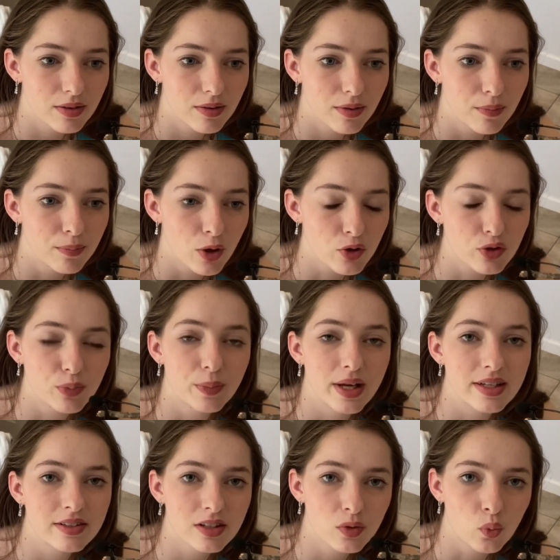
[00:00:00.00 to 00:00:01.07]
most
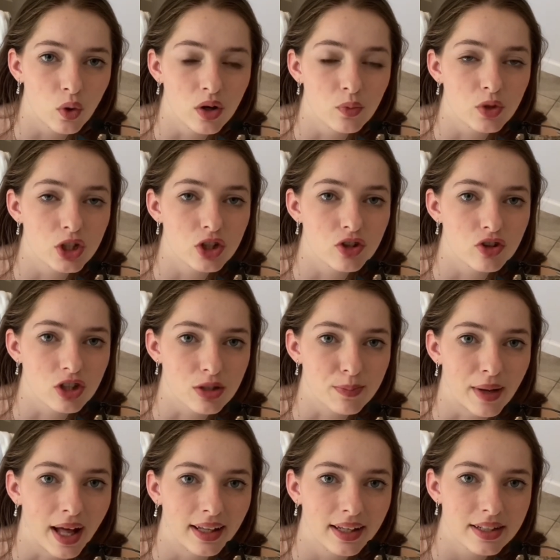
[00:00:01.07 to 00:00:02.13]
basic one, which is just
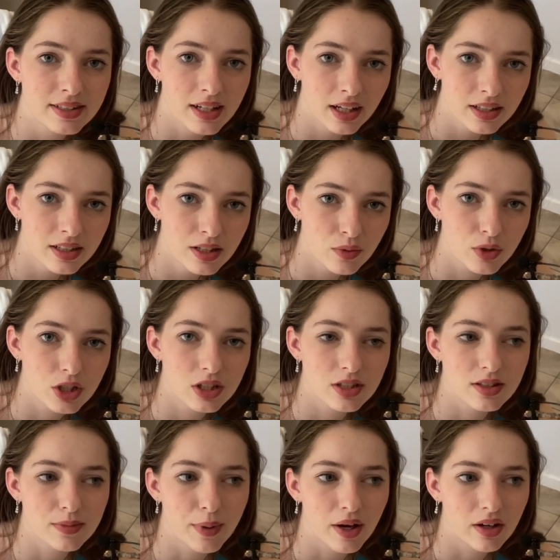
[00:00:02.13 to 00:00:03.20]
ballet technique, which is
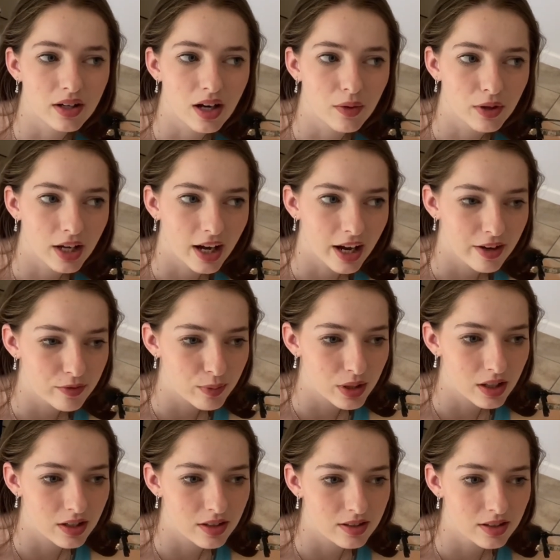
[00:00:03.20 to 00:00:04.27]
about an hour and a half,
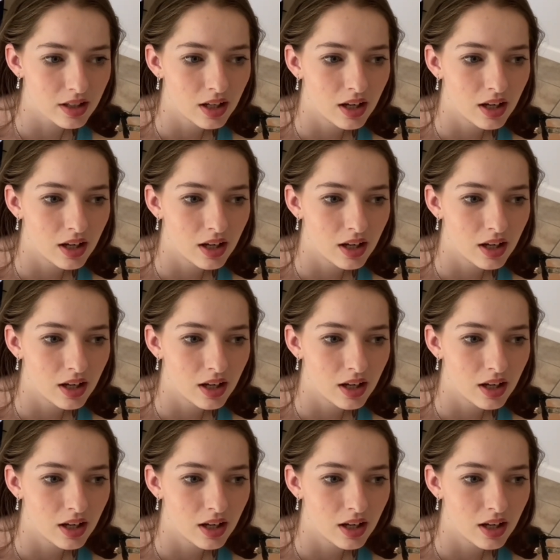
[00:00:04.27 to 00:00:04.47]
because